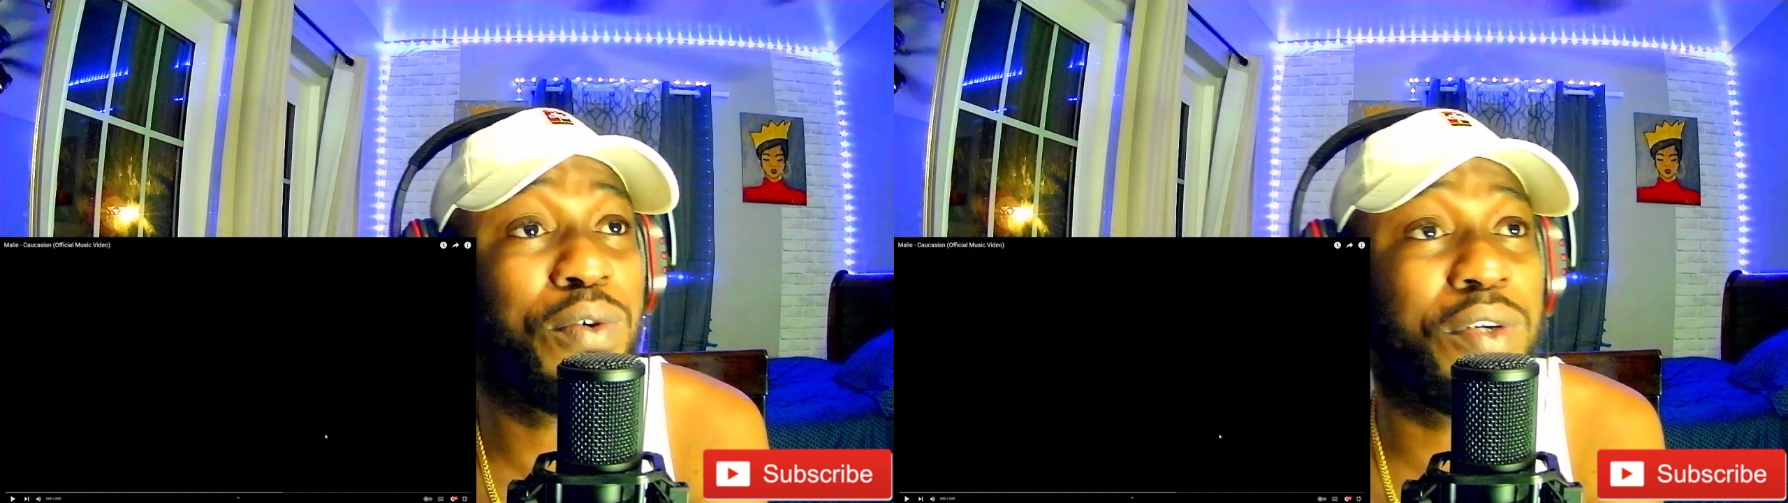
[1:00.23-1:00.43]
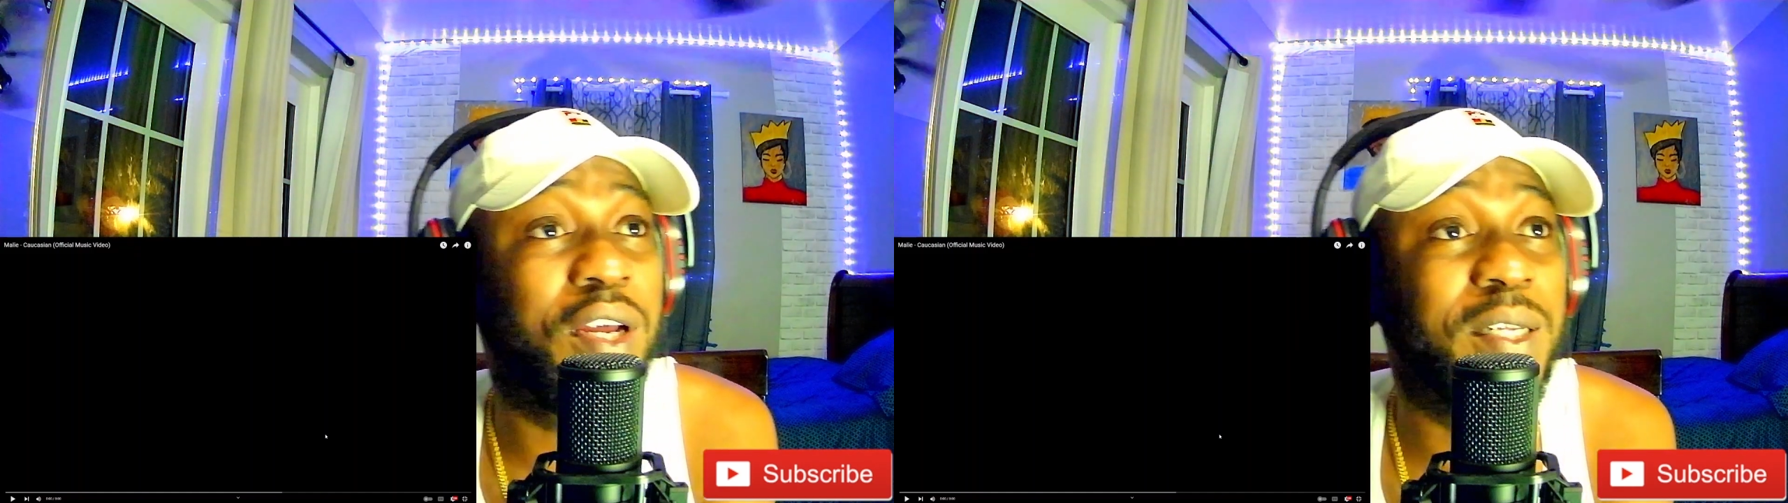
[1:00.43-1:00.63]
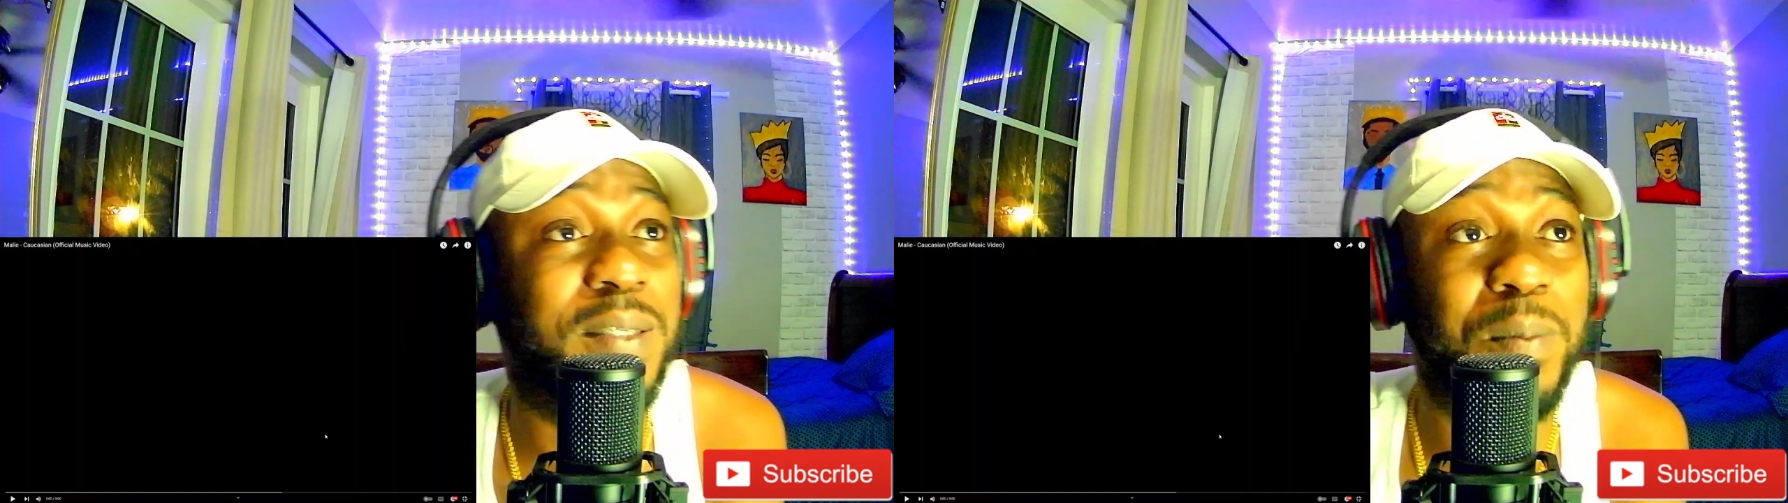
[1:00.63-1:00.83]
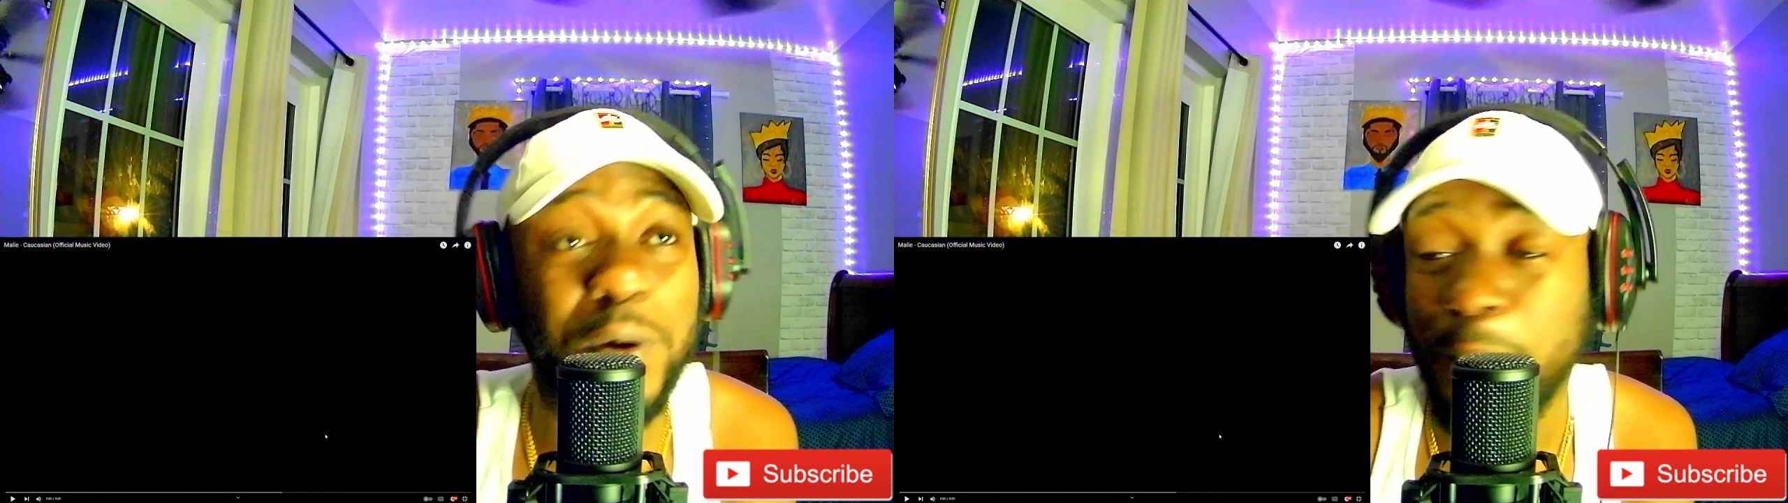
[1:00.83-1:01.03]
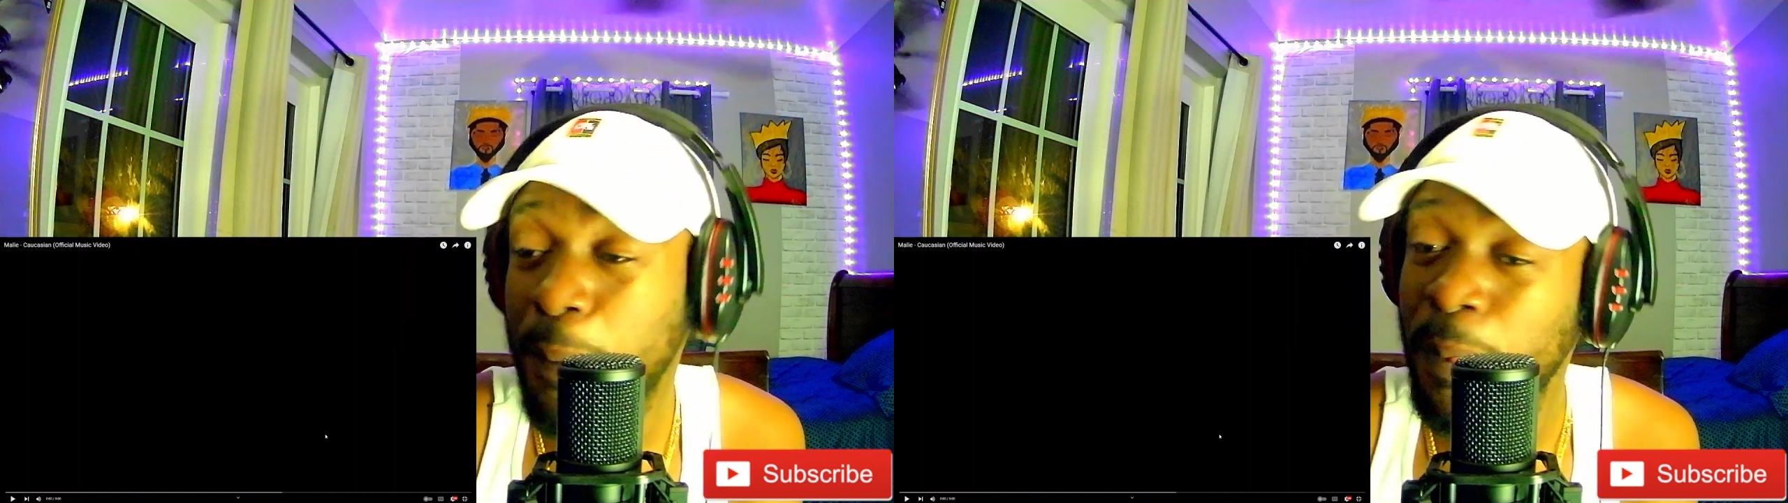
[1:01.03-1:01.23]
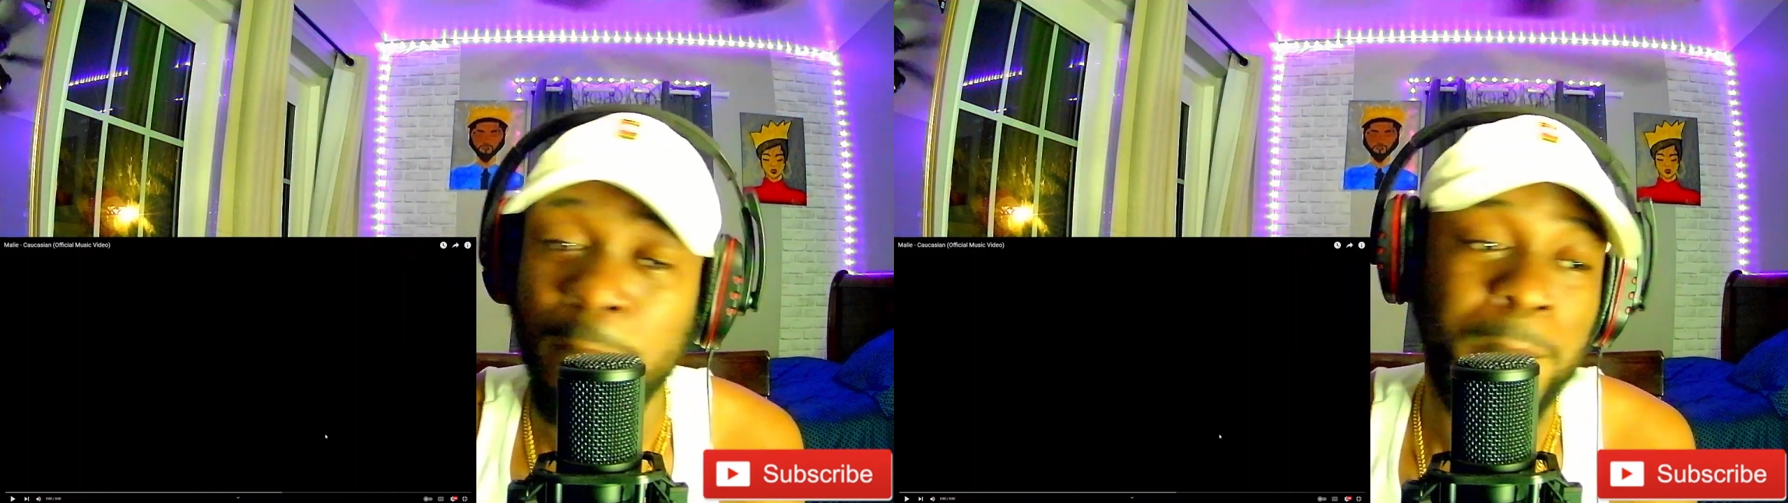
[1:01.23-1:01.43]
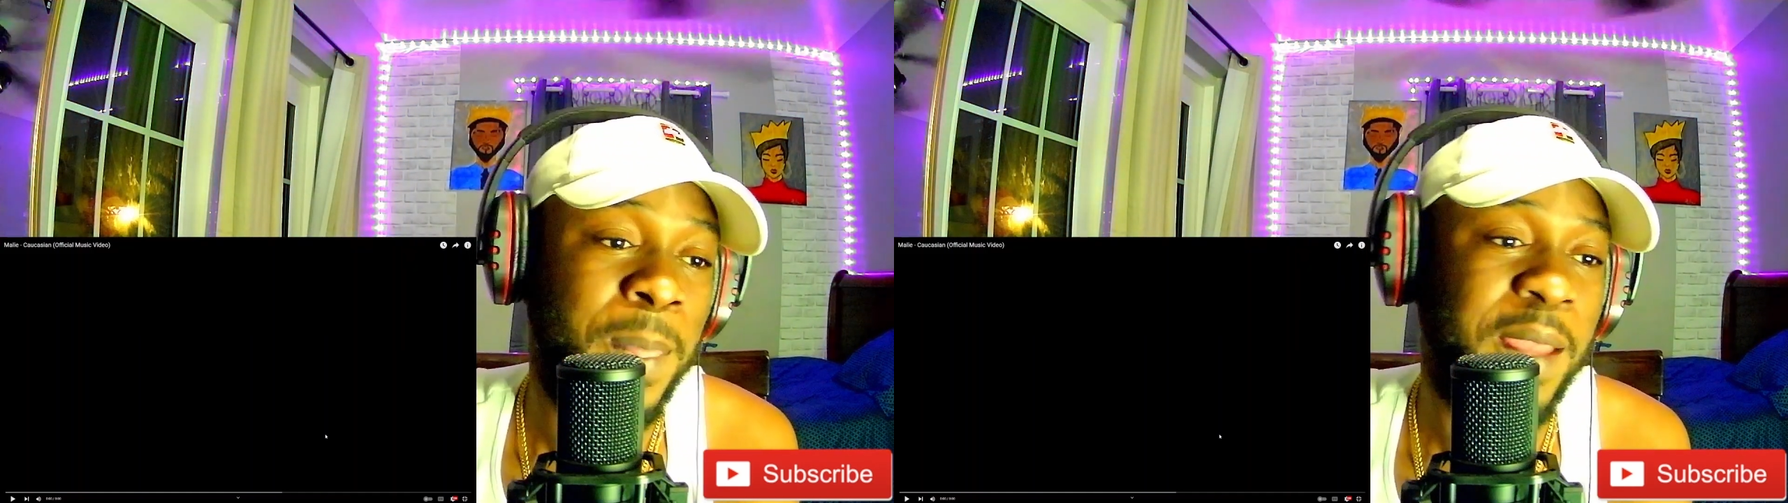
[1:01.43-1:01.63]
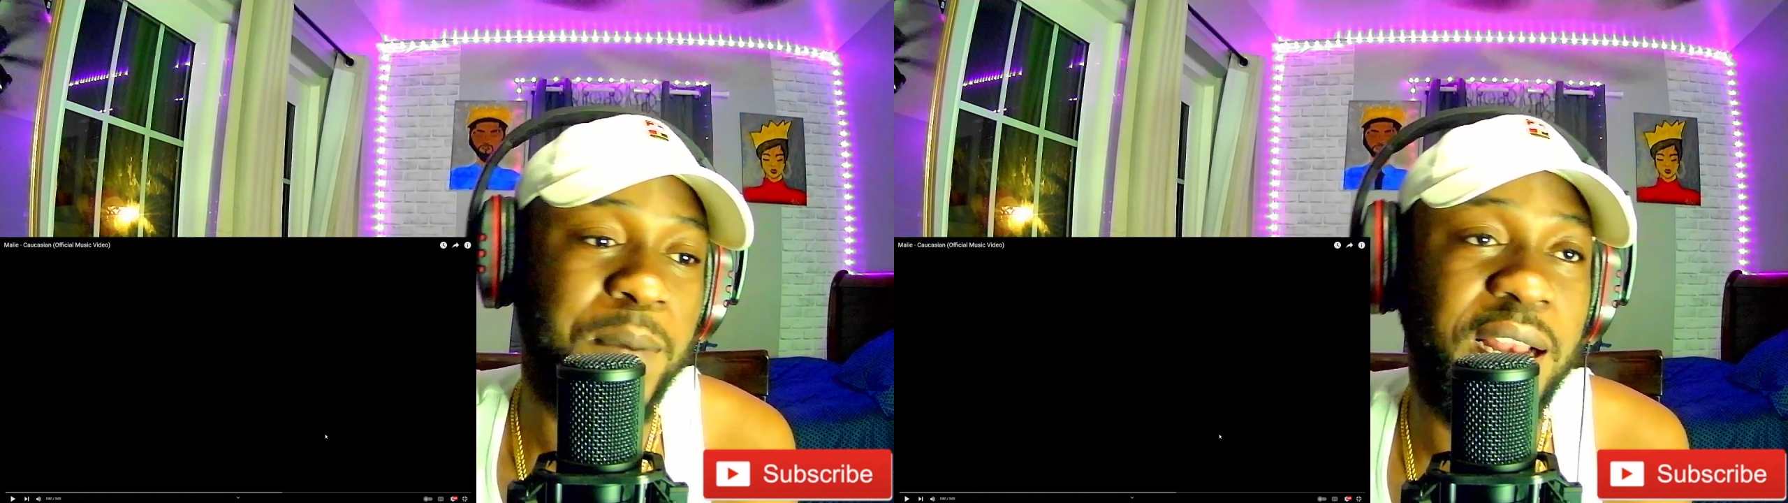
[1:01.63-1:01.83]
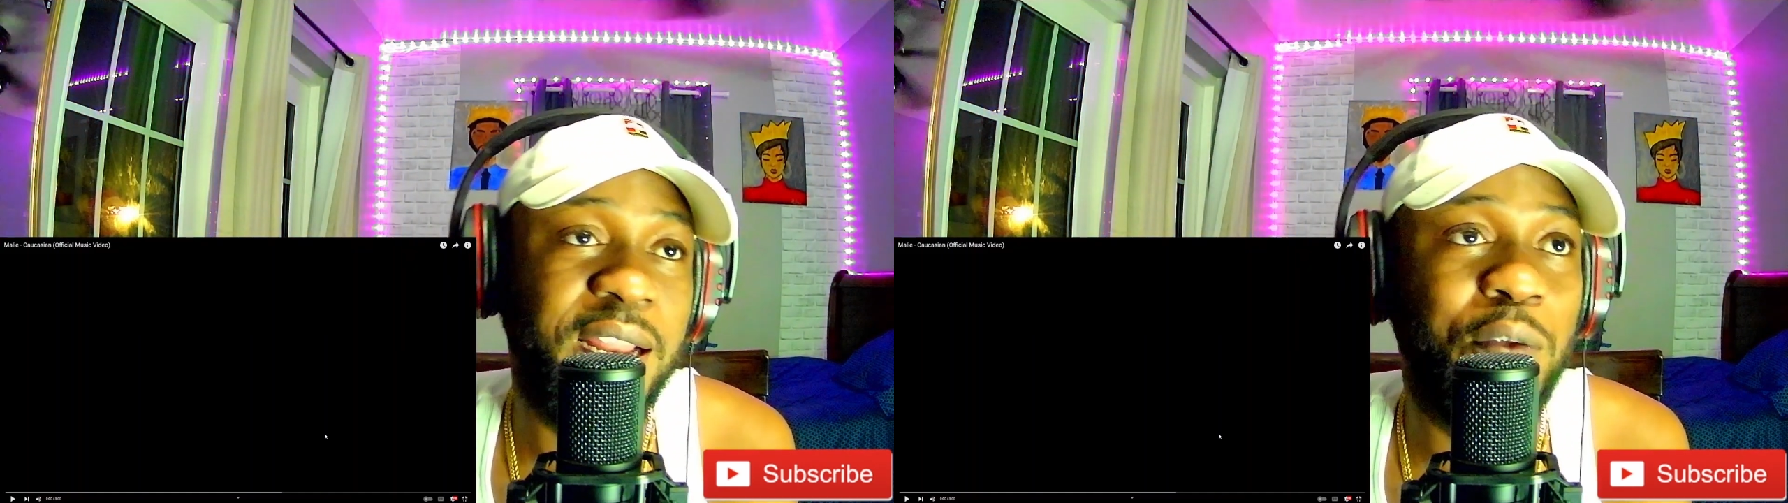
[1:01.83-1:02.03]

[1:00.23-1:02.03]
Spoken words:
You see me? But Malie Dan,